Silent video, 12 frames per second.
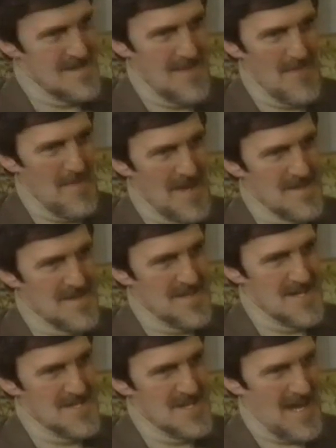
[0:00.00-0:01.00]
Never mind the
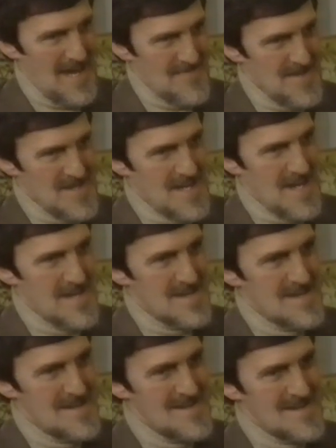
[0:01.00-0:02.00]
things you have to
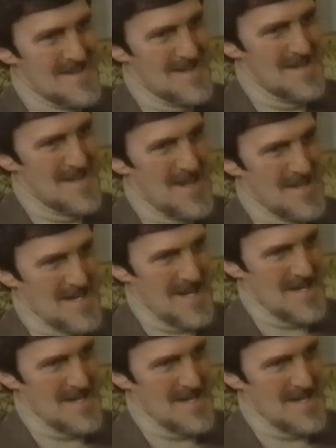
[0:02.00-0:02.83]
say as